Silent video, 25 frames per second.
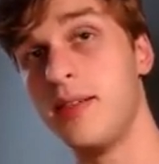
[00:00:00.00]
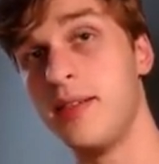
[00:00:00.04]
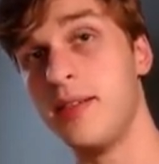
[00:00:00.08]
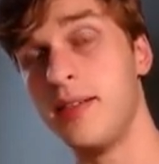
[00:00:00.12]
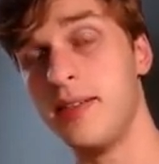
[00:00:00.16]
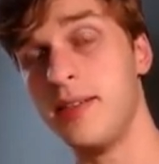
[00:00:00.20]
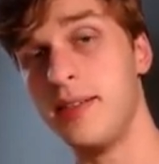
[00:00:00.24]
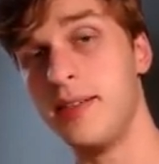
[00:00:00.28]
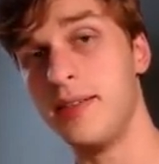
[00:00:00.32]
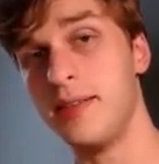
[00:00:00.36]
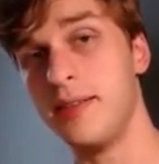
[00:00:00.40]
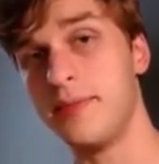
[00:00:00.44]

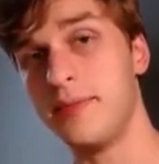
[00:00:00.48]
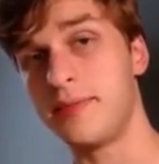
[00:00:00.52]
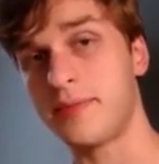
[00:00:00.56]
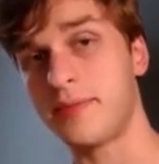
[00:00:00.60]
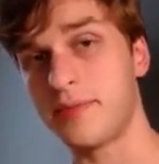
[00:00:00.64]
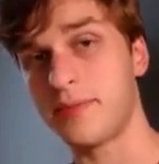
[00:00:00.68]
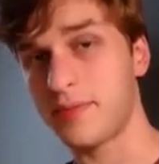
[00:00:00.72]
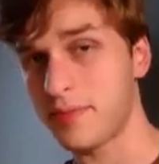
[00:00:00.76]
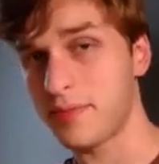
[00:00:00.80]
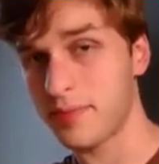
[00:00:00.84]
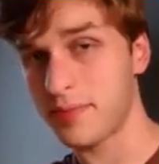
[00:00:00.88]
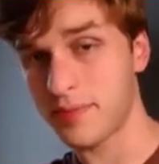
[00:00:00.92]

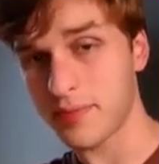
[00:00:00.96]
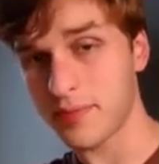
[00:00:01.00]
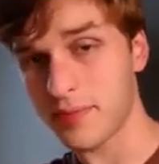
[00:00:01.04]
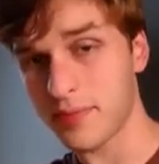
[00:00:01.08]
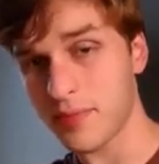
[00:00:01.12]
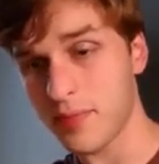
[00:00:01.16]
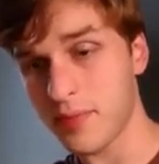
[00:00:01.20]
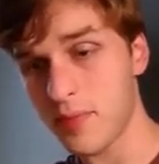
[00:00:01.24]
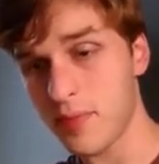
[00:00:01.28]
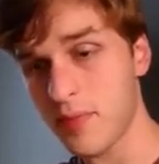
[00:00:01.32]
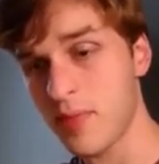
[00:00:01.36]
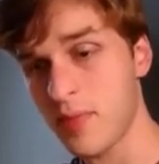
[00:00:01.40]
Um,
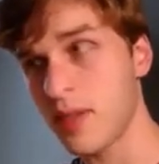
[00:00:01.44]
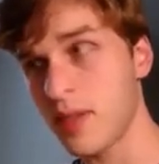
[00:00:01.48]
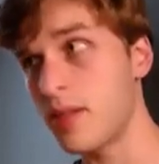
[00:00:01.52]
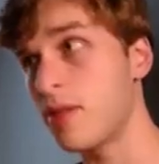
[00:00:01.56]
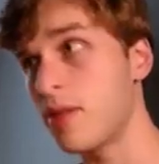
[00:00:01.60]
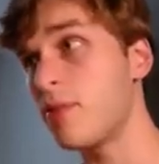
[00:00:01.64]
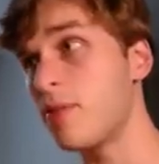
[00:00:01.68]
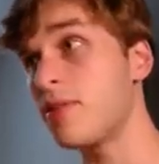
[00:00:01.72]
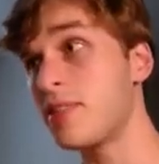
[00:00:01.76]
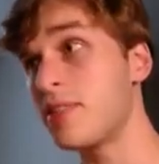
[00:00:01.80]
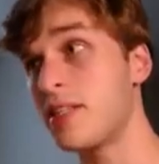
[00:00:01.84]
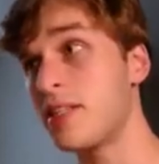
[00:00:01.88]

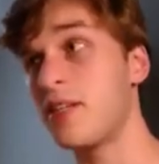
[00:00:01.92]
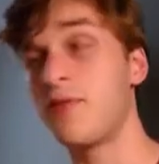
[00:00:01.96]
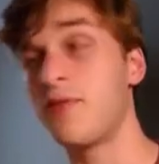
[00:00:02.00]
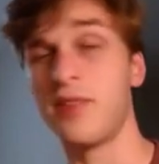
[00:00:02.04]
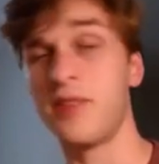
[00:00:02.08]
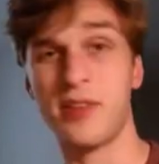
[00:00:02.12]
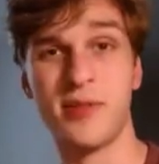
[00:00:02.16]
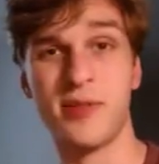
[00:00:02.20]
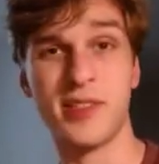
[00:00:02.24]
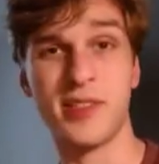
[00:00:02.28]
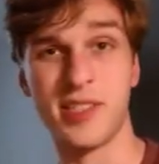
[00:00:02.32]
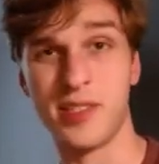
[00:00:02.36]
there is a
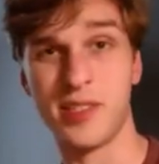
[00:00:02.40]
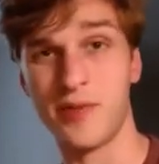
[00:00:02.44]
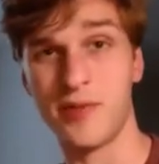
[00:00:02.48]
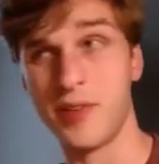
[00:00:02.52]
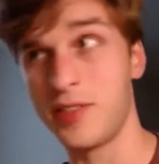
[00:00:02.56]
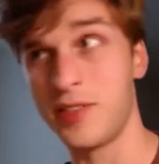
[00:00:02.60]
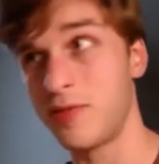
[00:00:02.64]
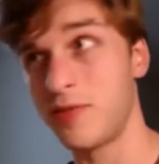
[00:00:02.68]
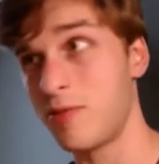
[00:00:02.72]
different there is a difference,